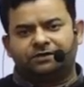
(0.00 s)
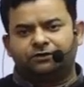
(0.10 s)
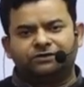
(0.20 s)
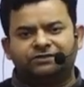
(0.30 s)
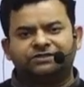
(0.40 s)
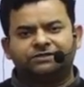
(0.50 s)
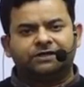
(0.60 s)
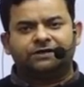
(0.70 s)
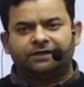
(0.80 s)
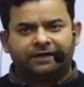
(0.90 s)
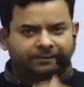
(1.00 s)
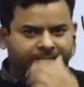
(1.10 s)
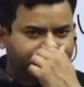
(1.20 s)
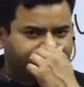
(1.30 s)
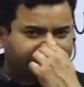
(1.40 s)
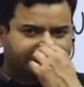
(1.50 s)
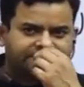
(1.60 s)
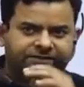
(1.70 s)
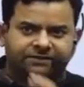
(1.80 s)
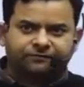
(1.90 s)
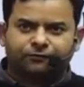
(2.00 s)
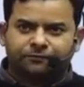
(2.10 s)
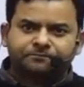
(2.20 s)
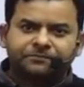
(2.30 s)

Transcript: UNCTAD came up, 1964.